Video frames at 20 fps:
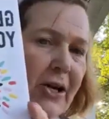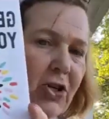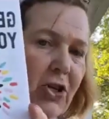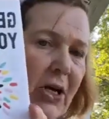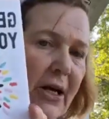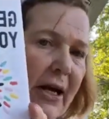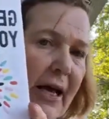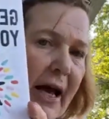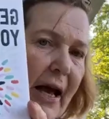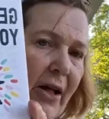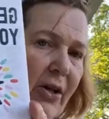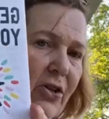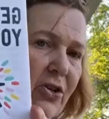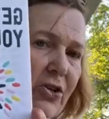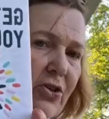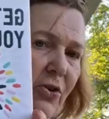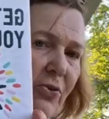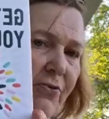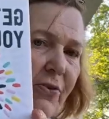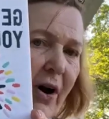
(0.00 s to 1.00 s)
by Jennie
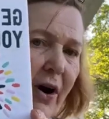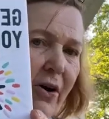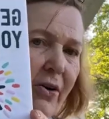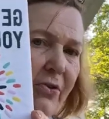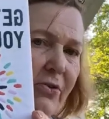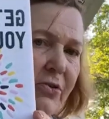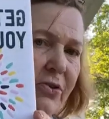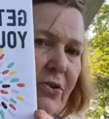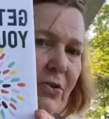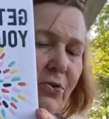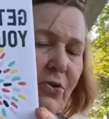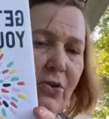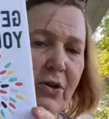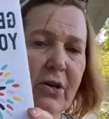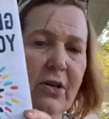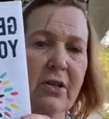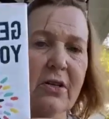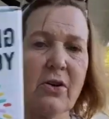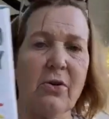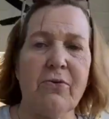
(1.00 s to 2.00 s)
Allen. So far, so
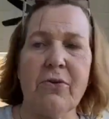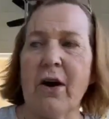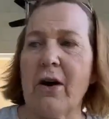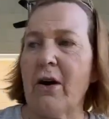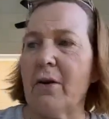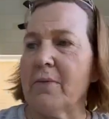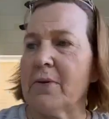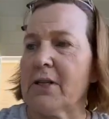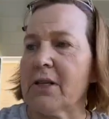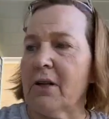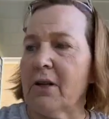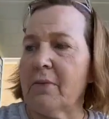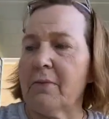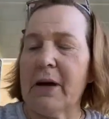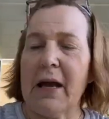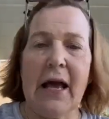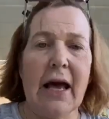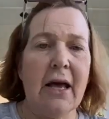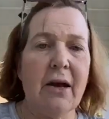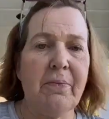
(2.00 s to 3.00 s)
good. So far, I'm still in
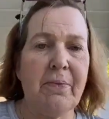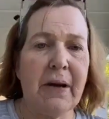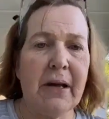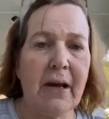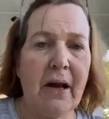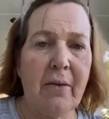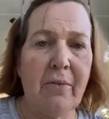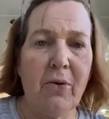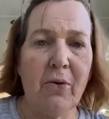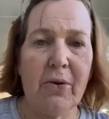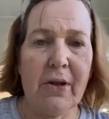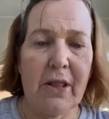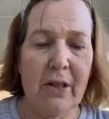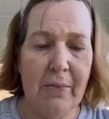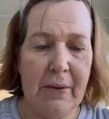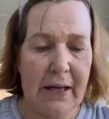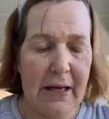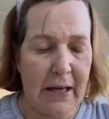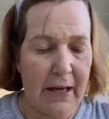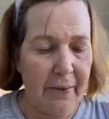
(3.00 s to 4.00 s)
my head, but I'm only in
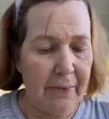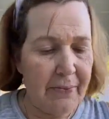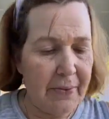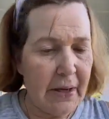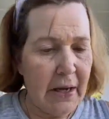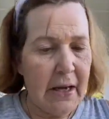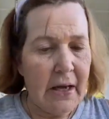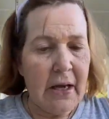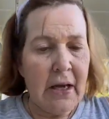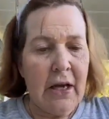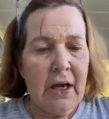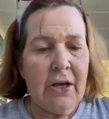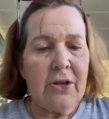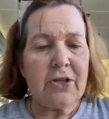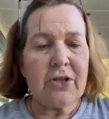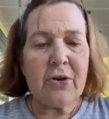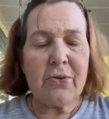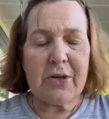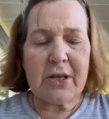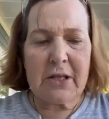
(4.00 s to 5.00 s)
the beginning.
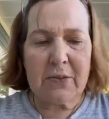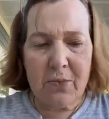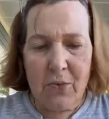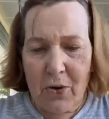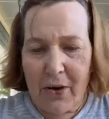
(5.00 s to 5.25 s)
So this